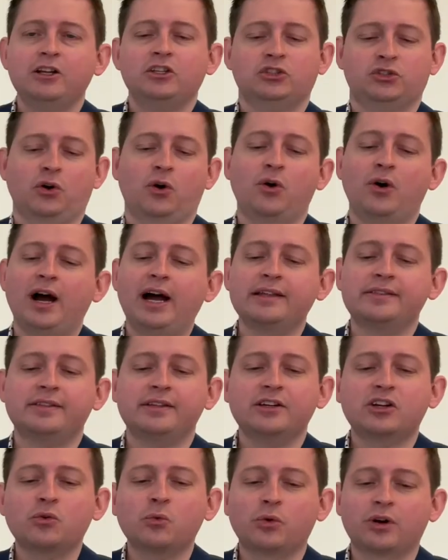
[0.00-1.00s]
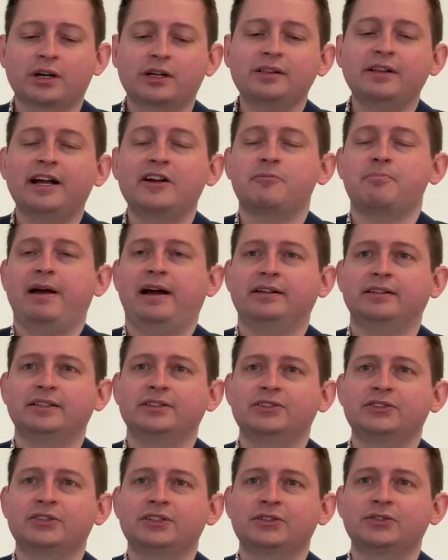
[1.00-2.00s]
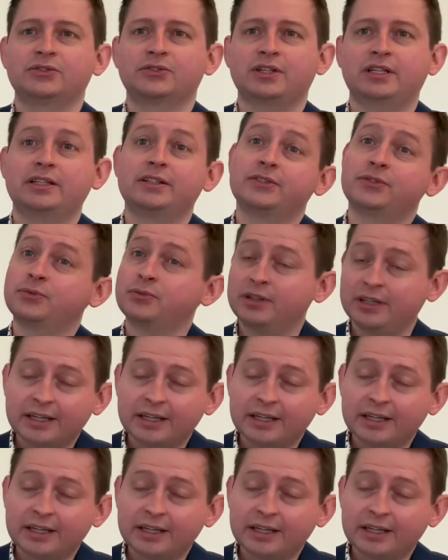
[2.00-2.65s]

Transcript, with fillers: So I think work-life balance is, is,